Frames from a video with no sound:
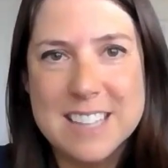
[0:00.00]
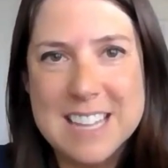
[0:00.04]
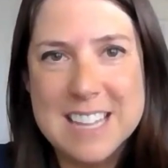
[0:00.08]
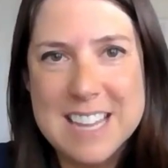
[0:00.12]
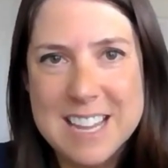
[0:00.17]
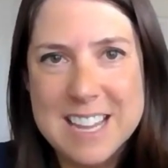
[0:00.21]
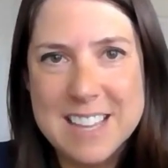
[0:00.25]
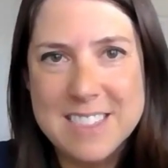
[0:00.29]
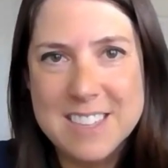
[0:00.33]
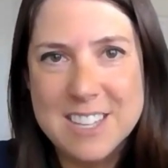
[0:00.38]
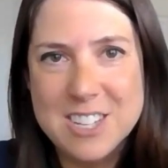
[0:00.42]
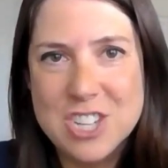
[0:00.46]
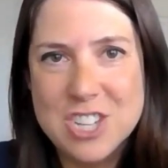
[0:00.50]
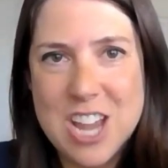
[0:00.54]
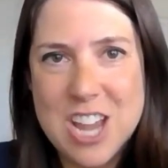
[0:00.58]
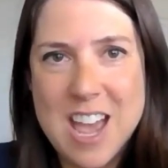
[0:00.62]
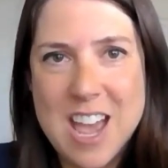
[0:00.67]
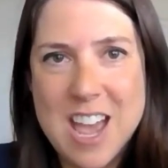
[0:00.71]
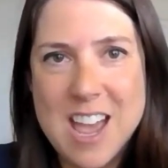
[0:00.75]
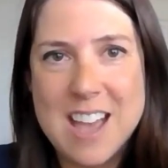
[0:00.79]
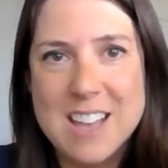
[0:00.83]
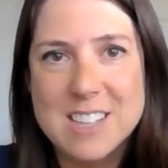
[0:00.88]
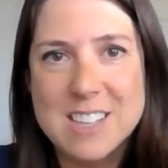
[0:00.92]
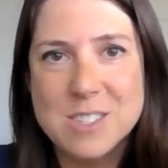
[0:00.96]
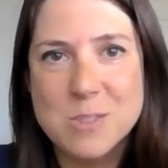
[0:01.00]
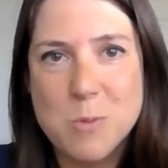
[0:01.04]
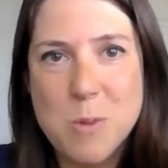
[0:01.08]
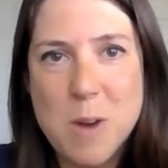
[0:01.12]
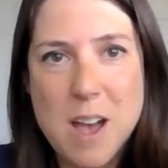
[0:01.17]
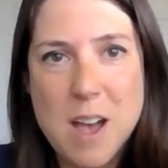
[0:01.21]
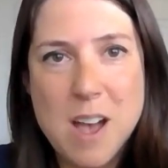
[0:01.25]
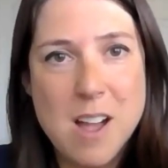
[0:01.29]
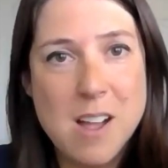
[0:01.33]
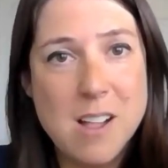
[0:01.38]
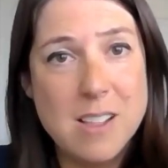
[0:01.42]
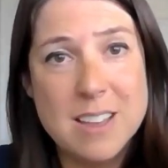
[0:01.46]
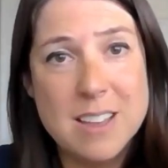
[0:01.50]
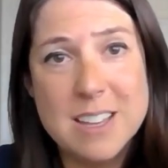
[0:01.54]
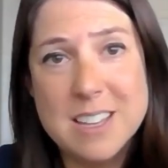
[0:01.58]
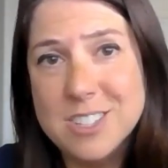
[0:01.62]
a link in the chat as well.